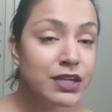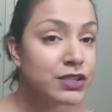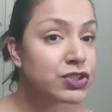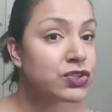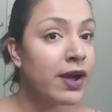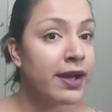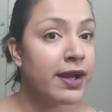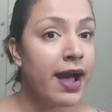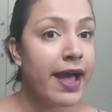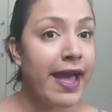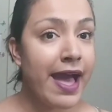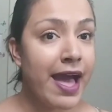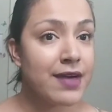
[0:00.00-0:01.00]
So I
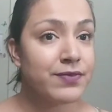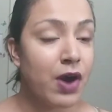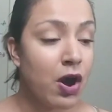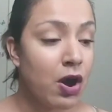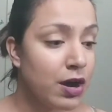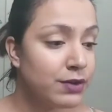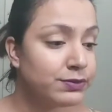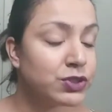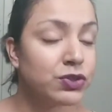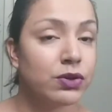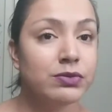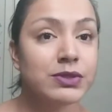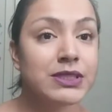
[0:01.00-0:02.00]
got half off.
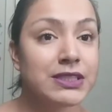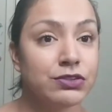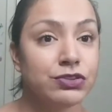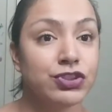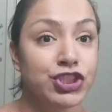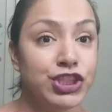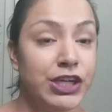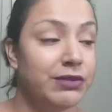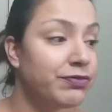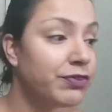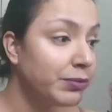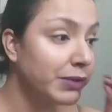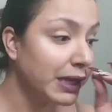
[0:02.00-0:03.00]
So it was still
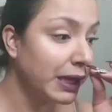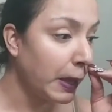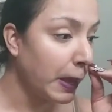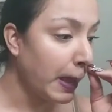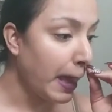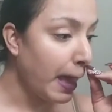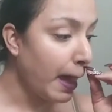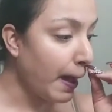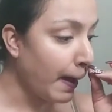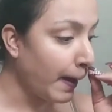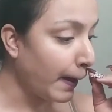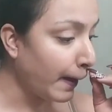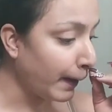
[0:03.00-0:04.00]
cheap for me.
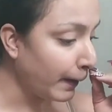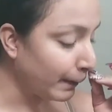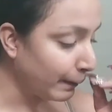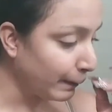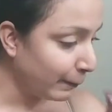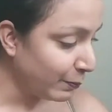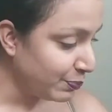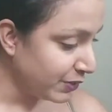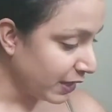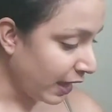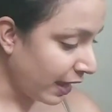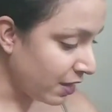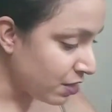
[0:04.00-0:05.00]
Um,
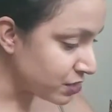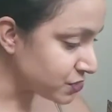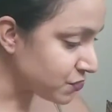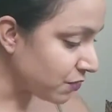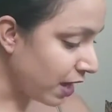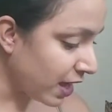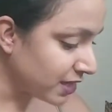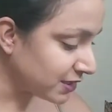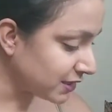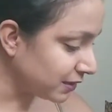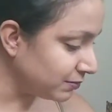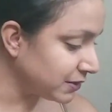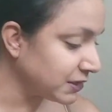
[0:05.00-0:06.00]
I also got
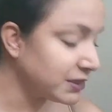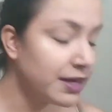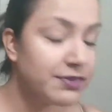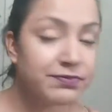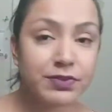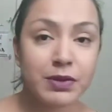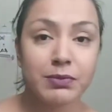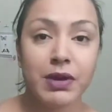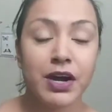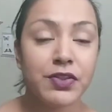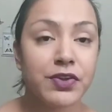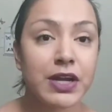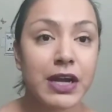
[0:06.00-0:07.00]
some stuff from
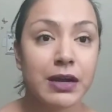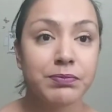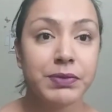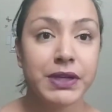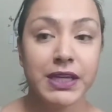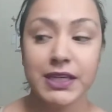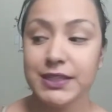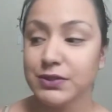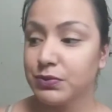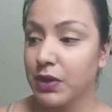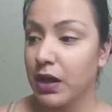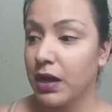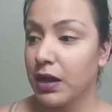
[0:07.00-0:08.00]
other companies
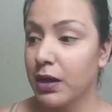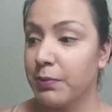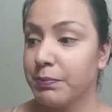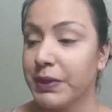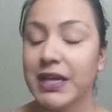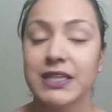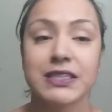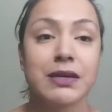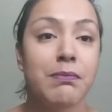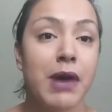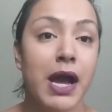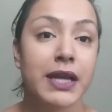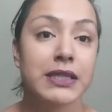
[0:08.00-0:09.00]
um, because of
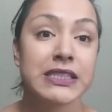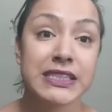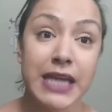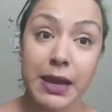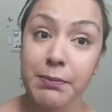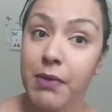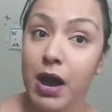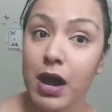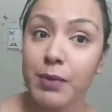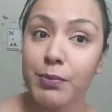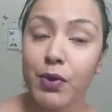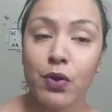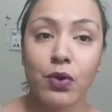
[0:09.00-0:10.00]
my
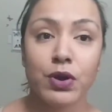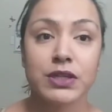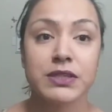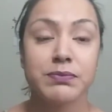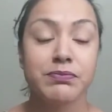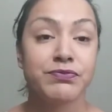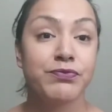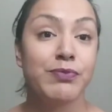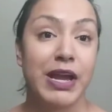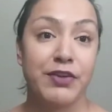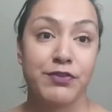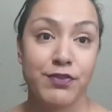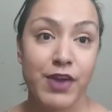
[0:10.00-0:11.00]
stepmom or
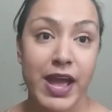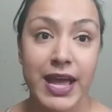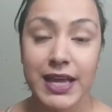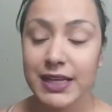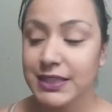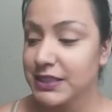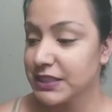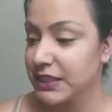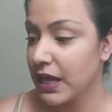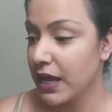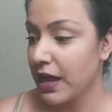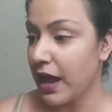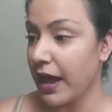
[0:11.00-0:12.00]
my friends.
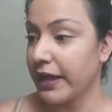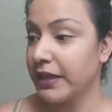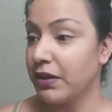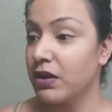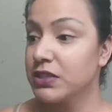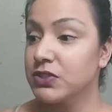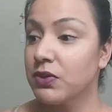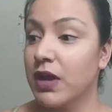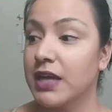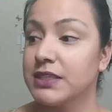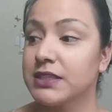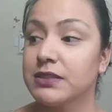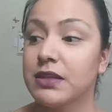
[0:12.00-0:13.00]
I also
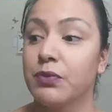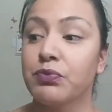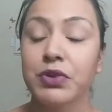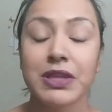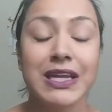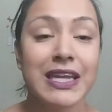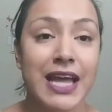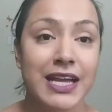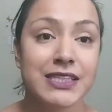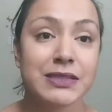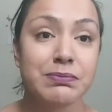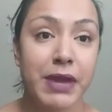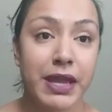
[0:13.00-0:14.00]
got really
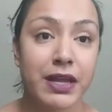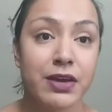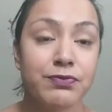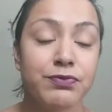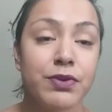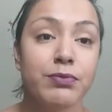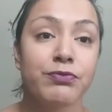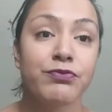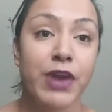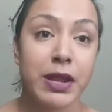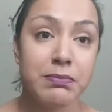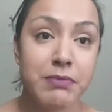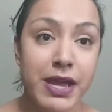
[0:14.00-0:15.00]
nice makeup from
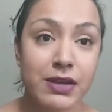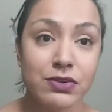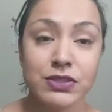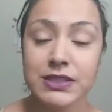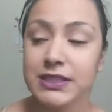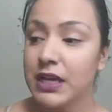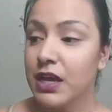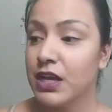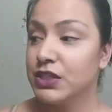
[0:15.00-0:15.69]
friend mails.